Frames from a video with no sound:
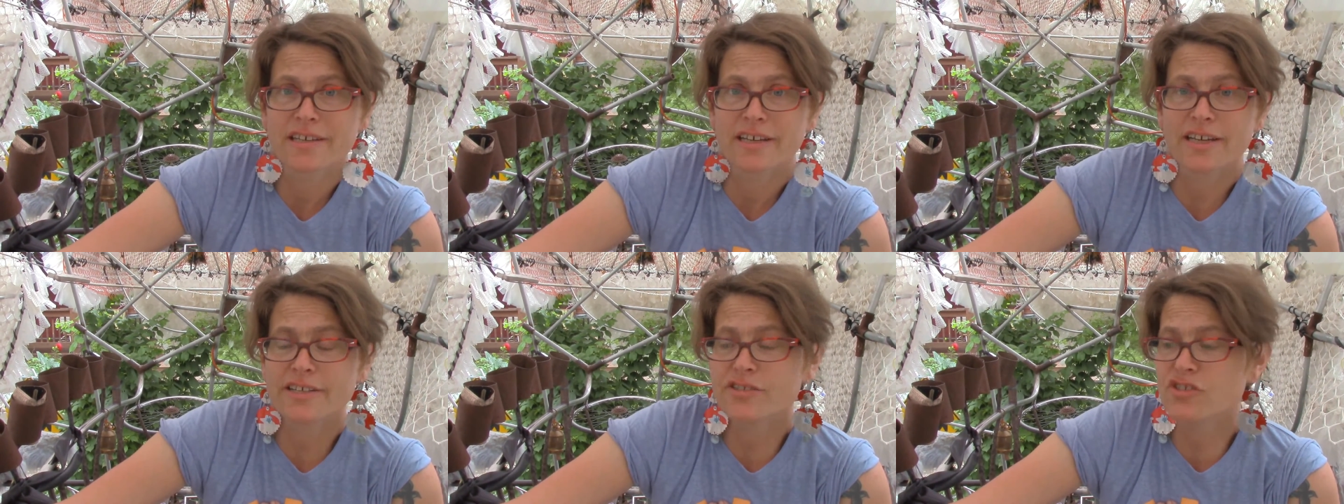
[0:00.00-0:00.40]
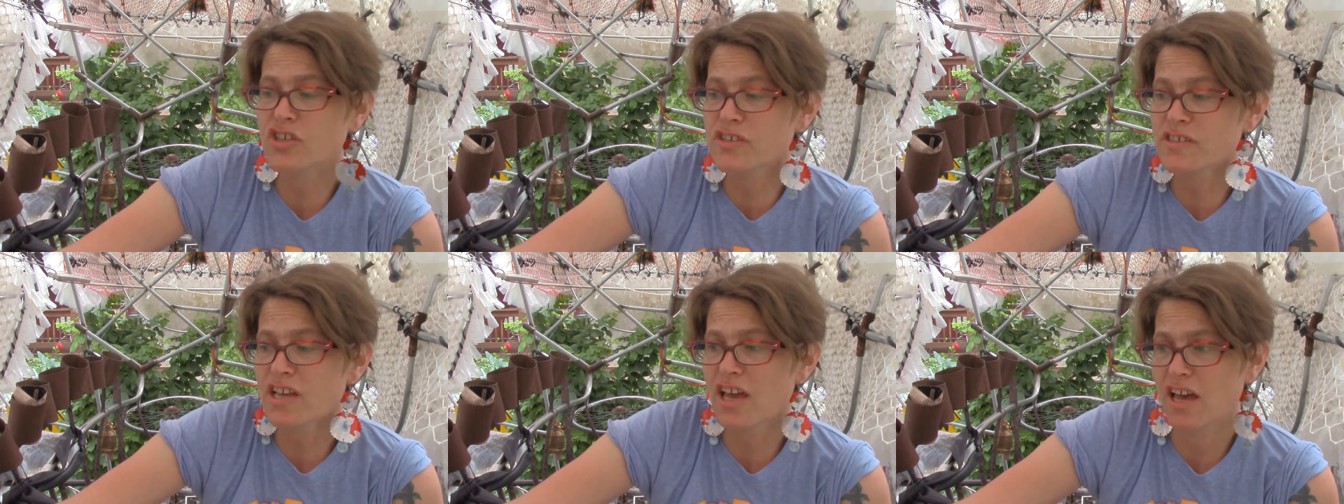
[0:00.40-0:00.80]
It's
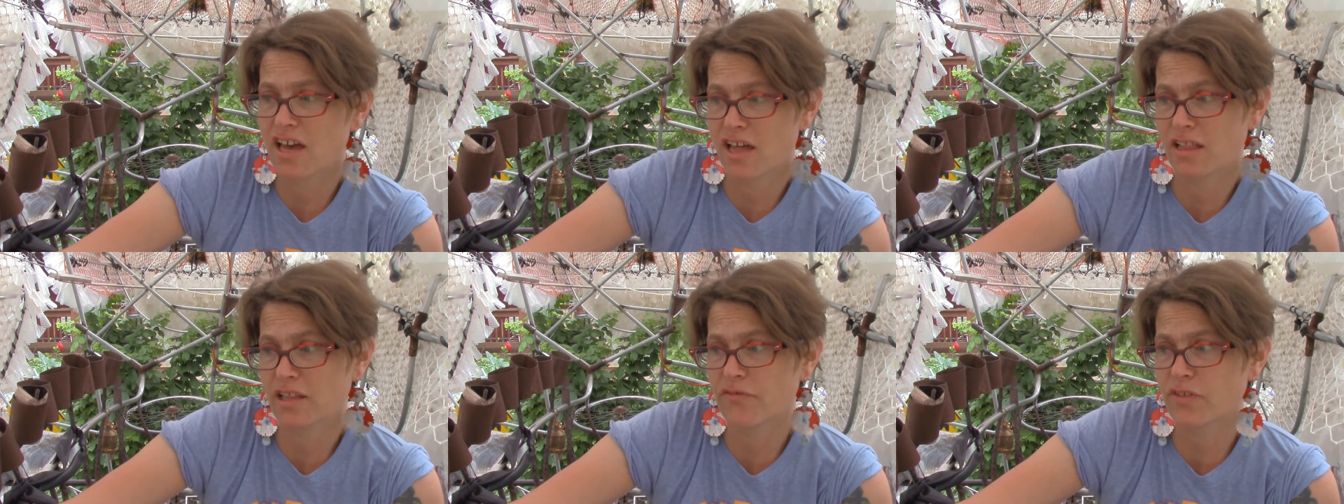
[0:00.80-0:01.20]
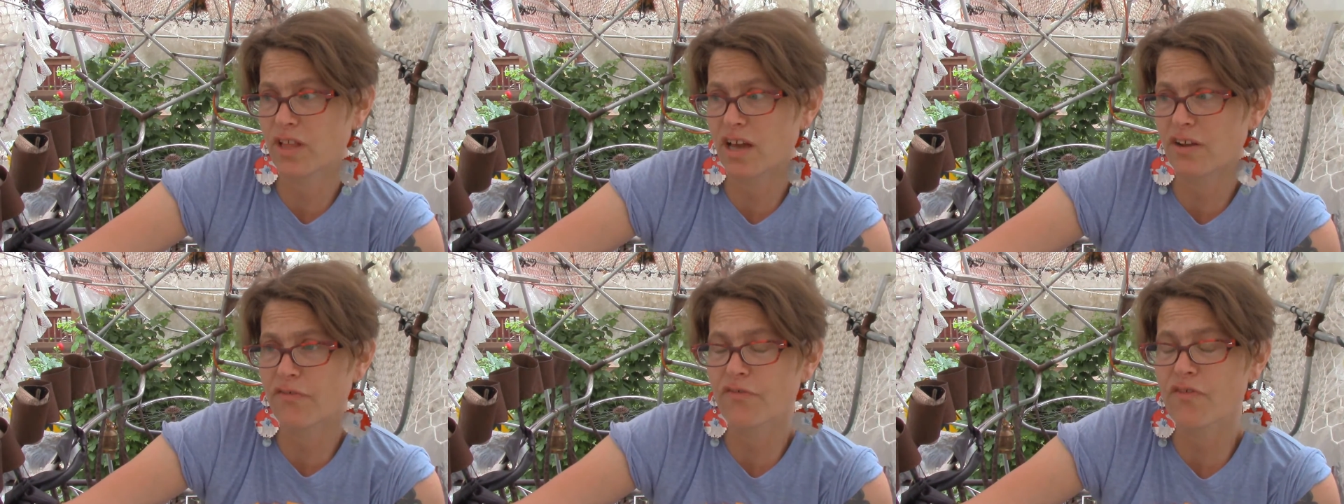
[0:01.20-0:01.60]
just a hell of a lot of